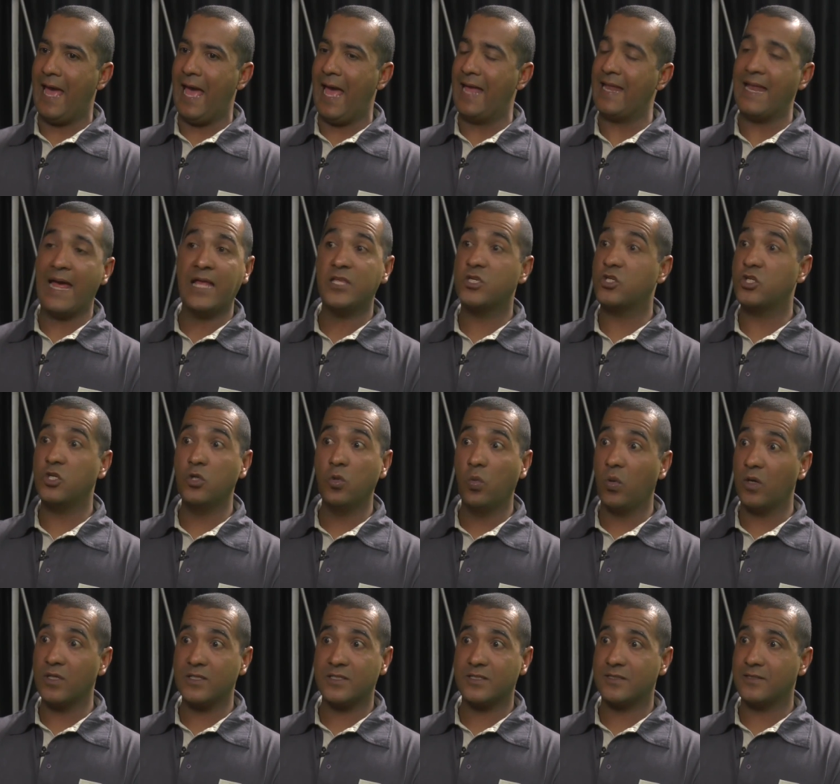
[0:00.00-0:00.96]
And she
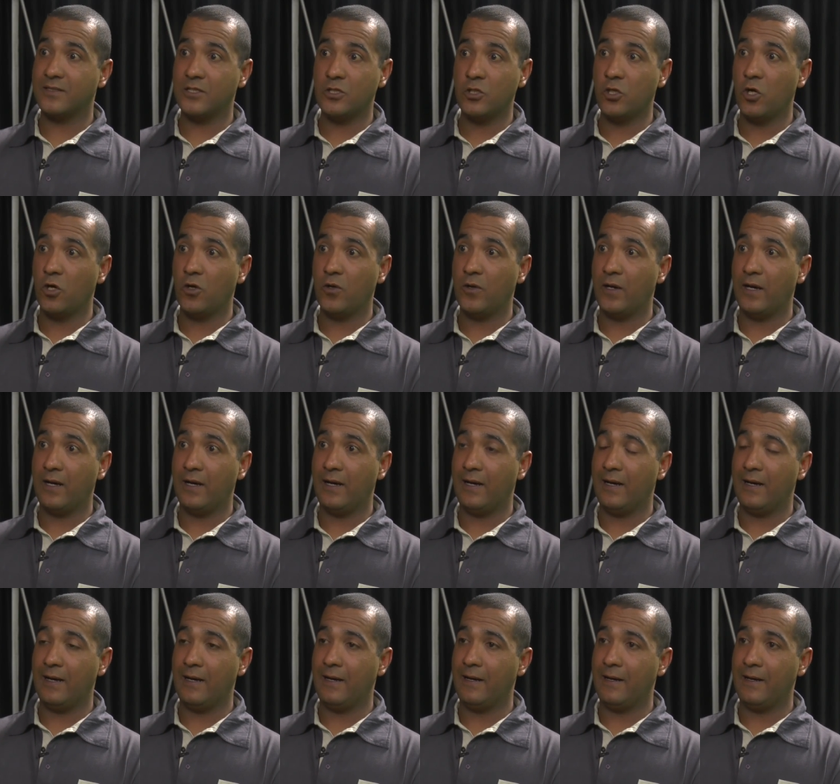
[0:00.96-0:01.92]
was, you know,
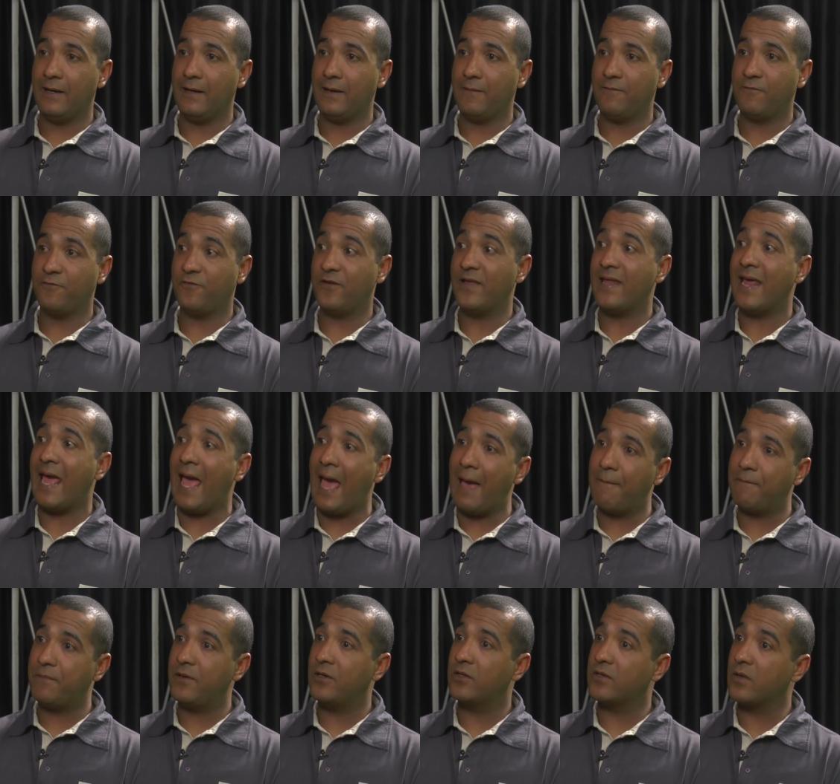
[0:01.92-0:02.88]
very
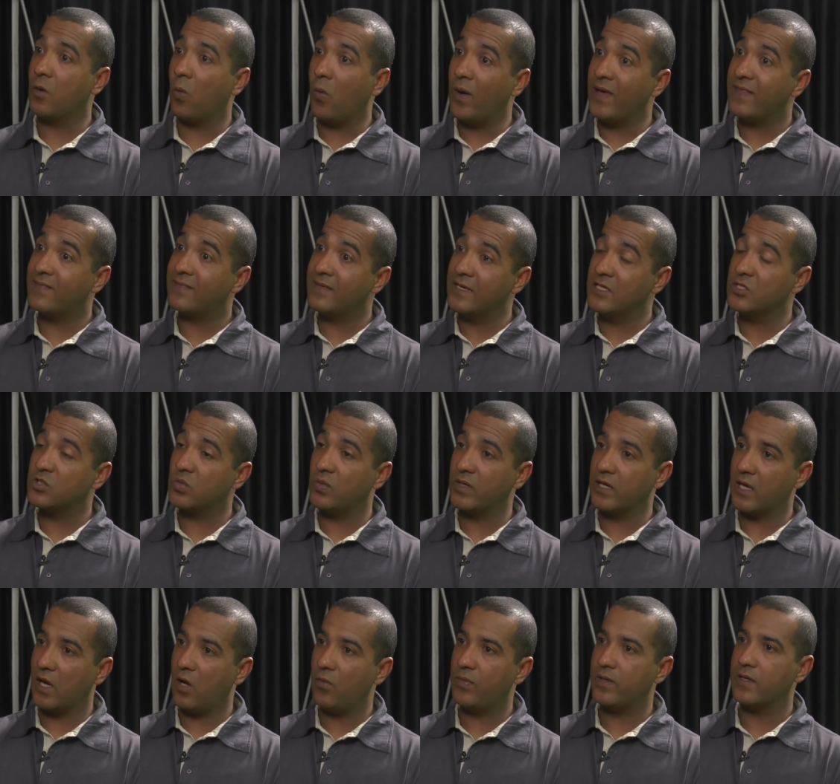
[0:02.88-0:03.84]
happy at the way things were
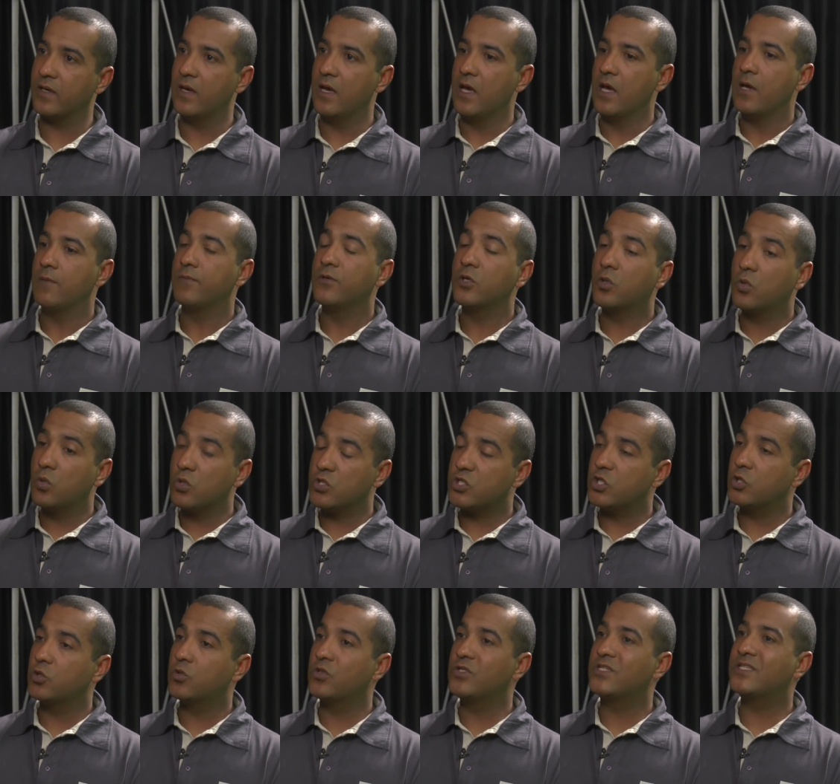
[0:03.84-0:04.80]
going, because
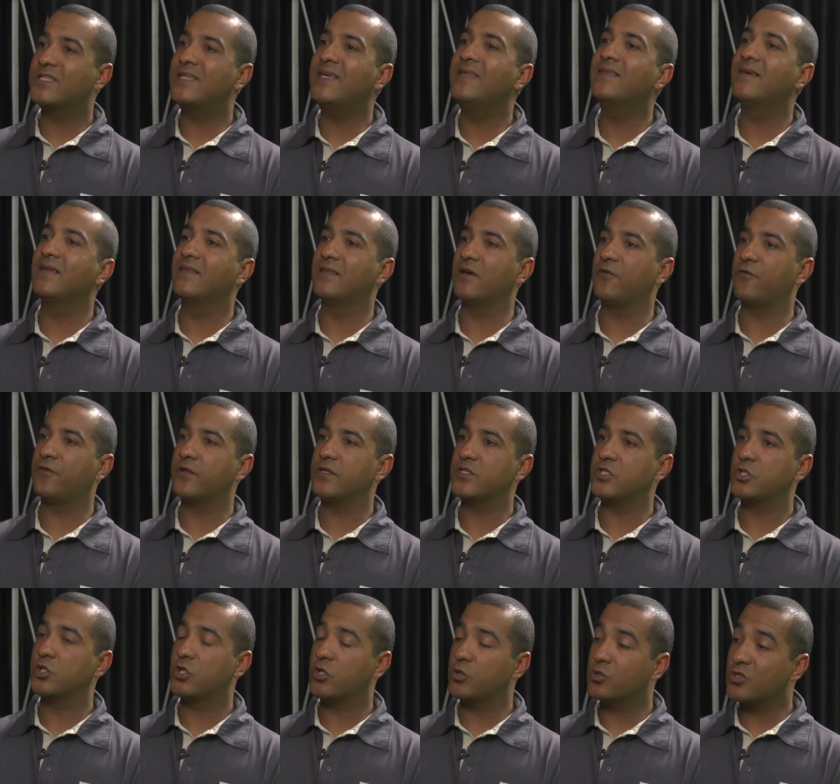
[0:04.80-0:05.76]
she could see the difference.
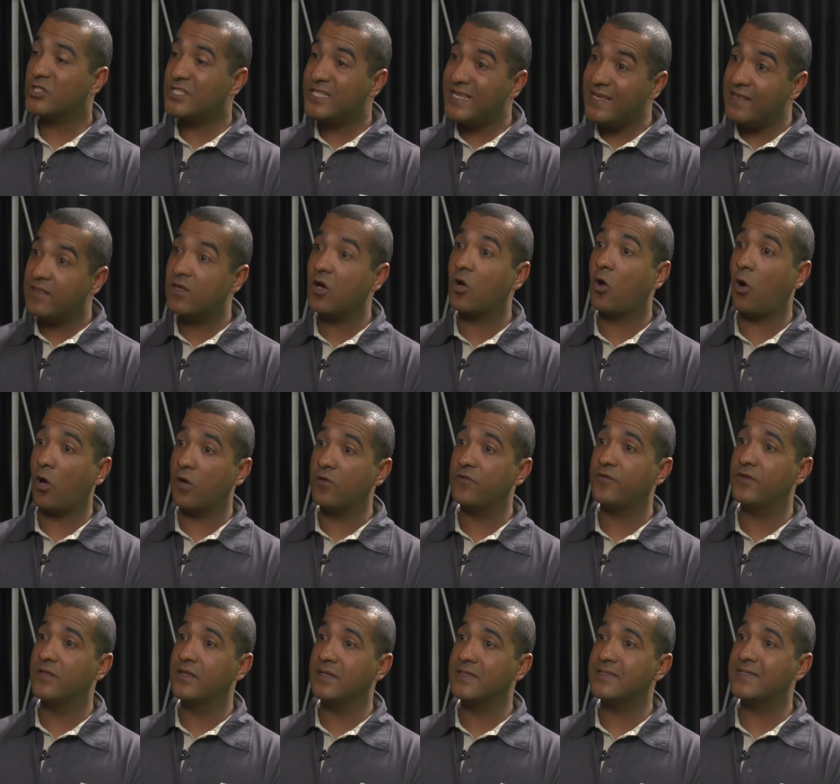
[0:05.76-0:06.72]
She could see the
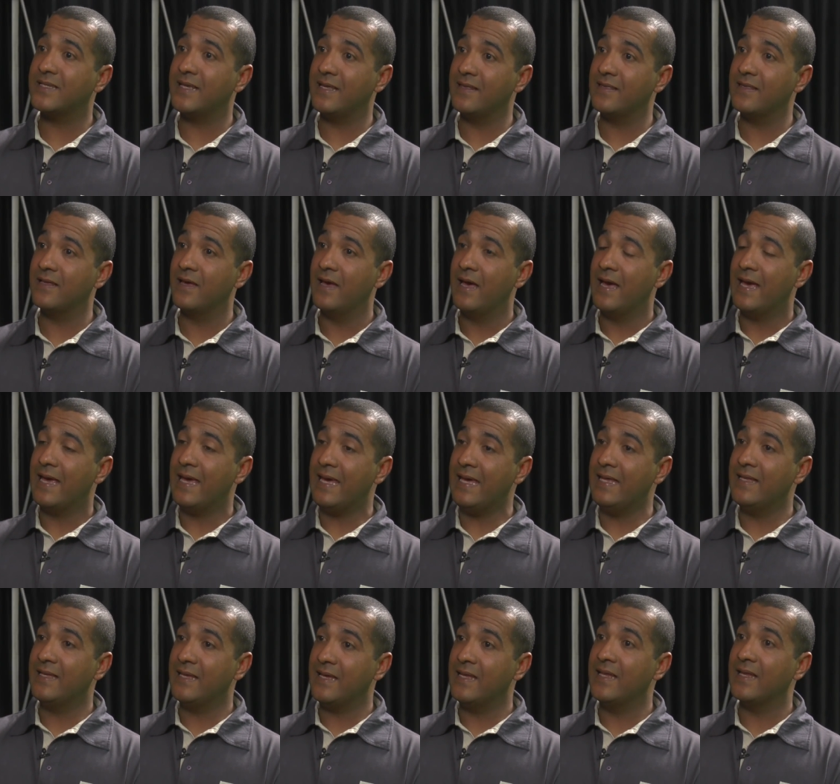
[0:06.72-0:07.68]
confidence in
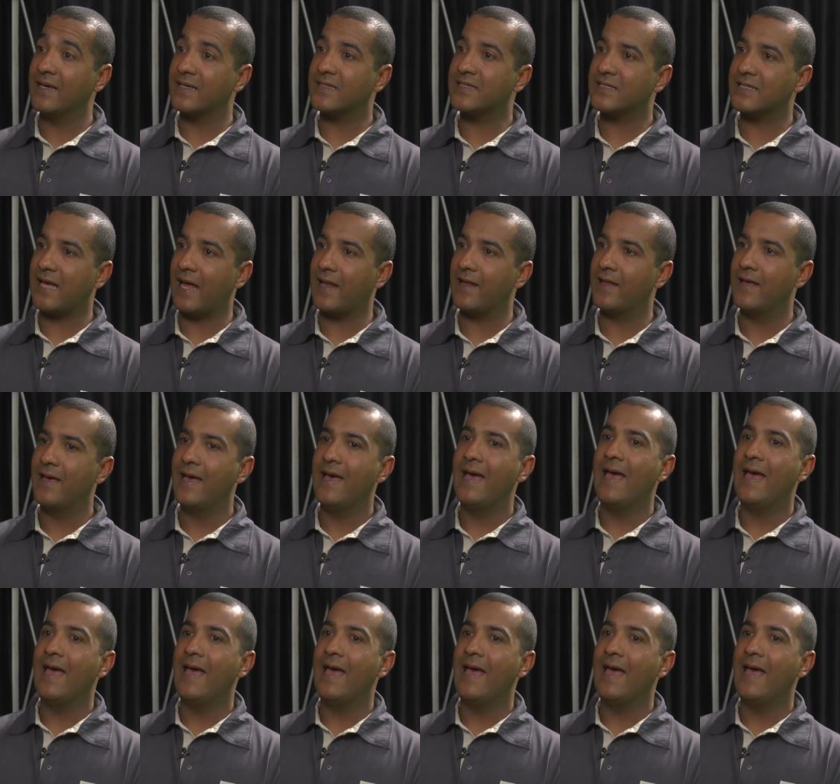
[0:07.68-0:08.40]
her son,